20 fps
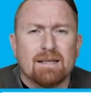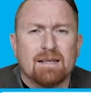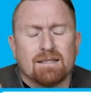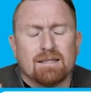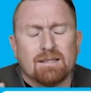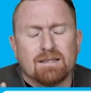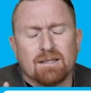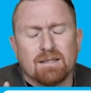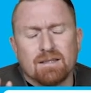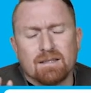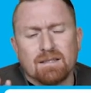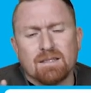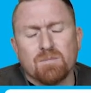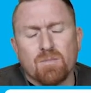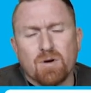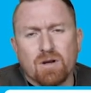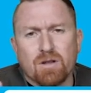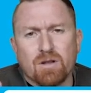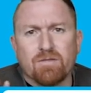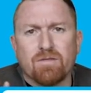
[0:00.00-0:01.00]
So this is a
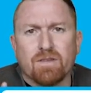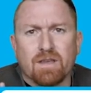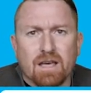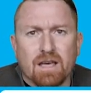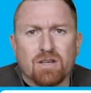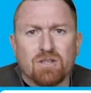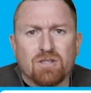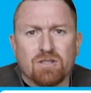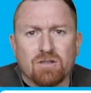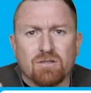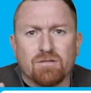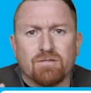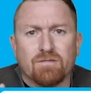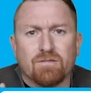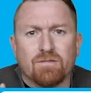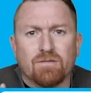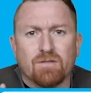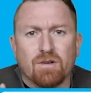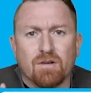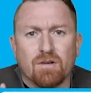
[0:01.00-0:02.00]
modification of,
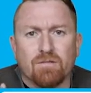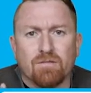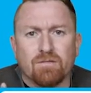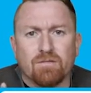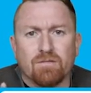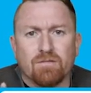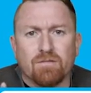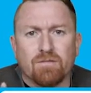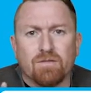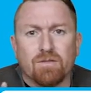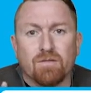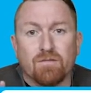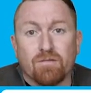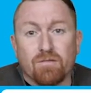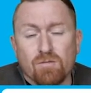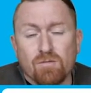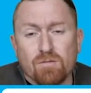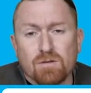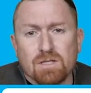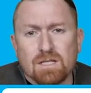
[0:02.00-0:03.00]
of the
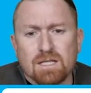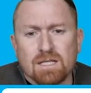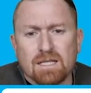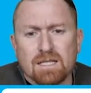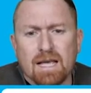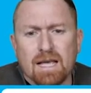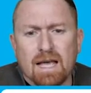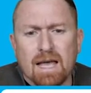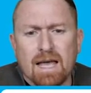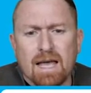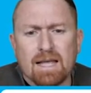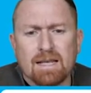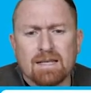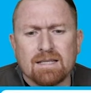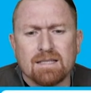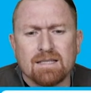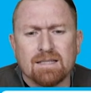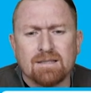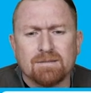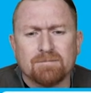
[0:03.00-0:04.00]
fort and